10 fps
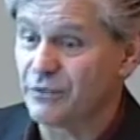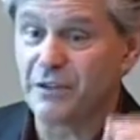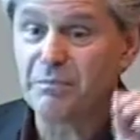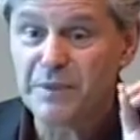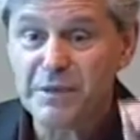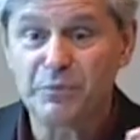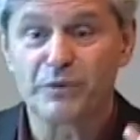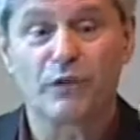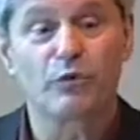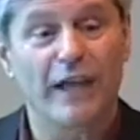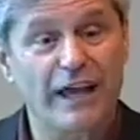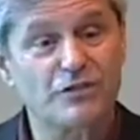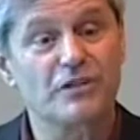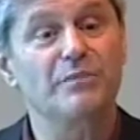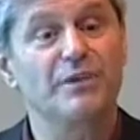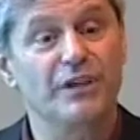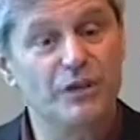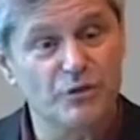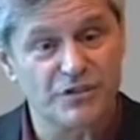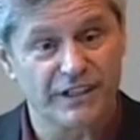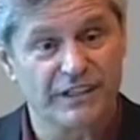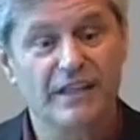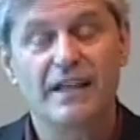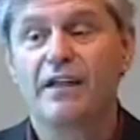of the people that will actually be using